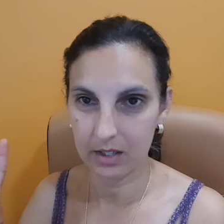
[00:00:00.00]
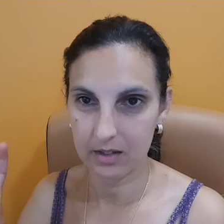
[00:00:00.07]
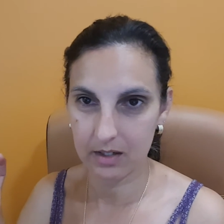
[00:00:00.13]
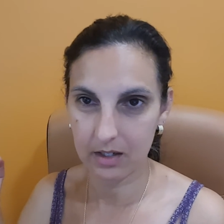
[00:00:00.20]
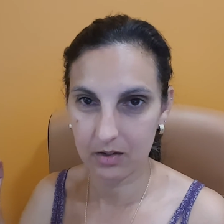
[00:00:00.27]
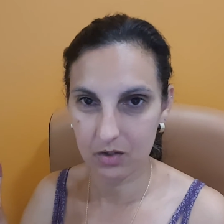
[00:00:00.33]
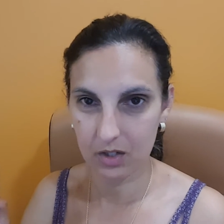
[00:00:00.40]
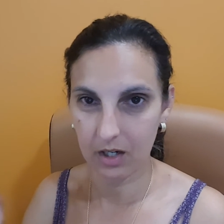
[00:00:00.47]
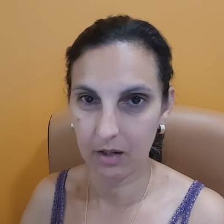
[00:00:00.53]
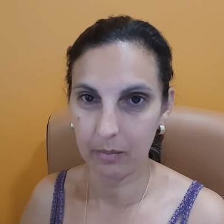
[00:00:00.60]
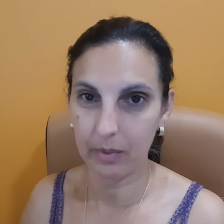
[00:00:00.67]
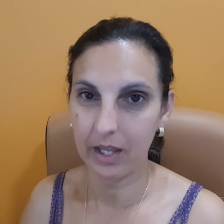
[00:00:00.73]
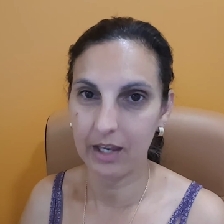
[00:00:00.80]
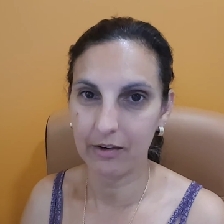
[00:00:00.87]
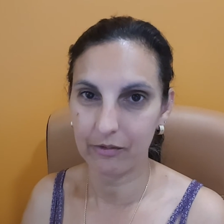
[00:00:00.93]
touch
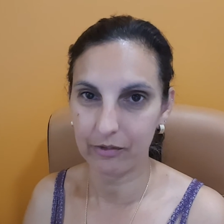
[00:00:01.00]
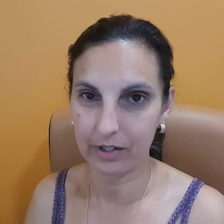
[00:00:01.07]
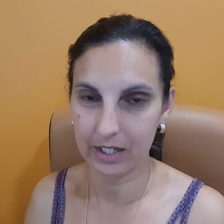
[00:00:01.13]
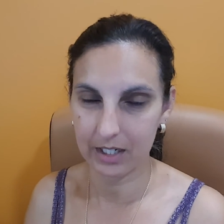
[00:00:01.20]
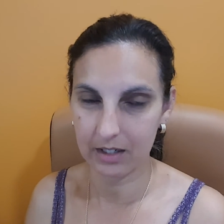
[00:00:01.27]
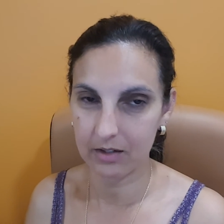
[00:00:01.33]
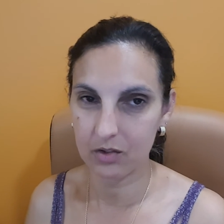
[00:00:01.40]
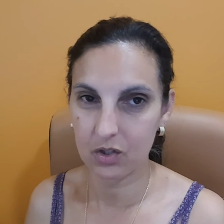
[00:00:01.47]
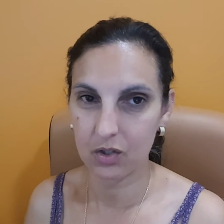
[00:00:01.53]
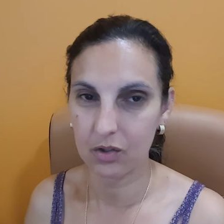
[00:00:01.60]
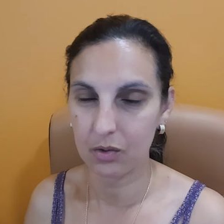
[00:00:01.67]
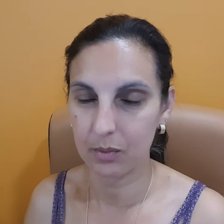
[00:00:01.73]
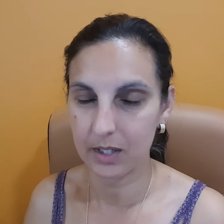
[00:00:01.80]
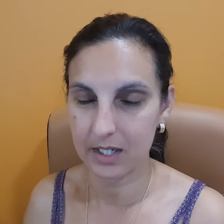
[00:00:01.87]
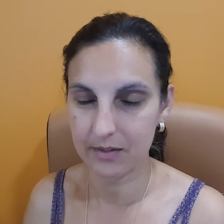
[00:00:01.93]
up every
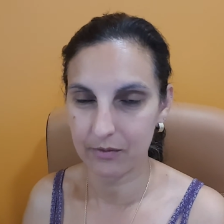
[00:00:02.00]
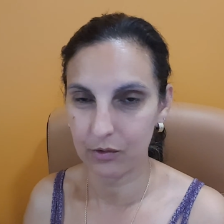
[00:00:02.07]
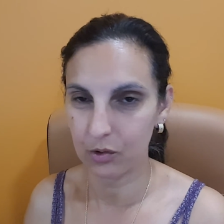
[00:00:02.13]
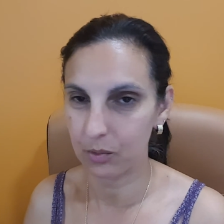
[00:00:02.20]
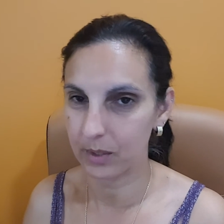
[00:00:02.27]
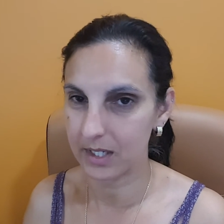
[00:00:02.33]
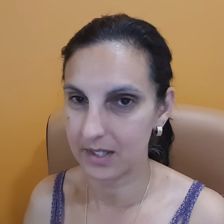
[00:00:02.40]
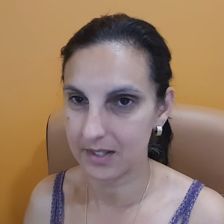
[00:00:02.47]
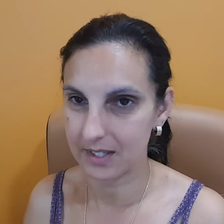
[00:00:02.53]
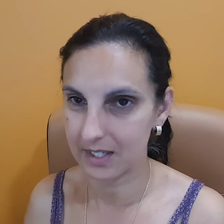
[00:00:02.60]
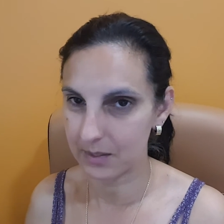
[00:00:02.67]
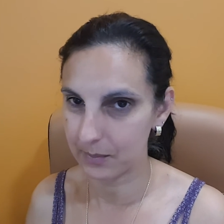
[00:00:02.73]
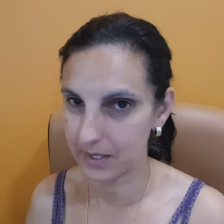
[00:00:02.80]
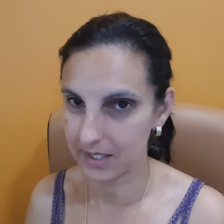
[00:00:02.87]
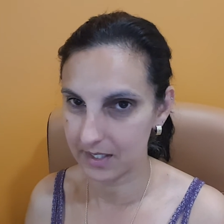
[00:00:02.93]
2 weeks, 4 weeks,
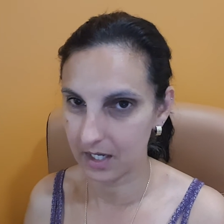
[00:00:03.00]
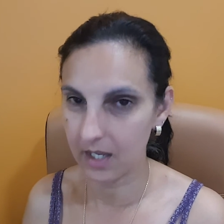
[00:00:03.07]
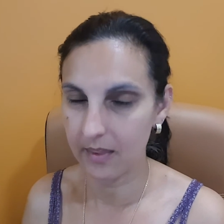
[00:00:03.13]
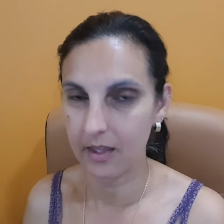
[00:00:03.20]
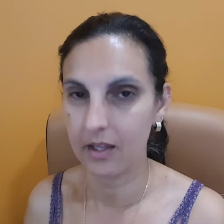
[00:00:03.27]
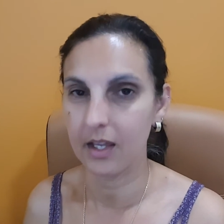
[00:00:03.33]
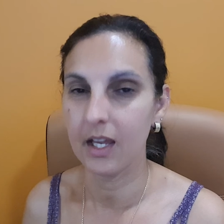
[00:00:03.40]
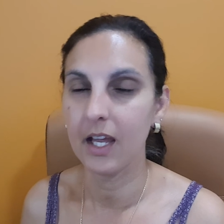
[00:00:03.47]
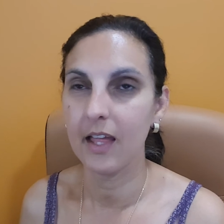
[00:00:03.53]
6 weeks either.